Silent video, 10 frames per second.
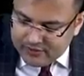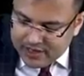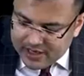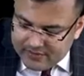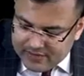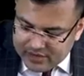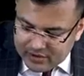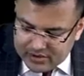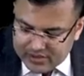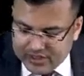
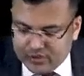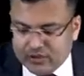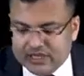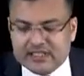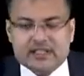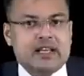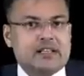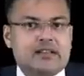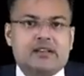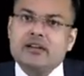5-hydroxyindole acetic
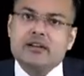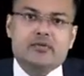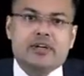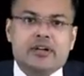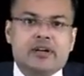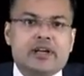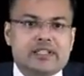acid in the urine.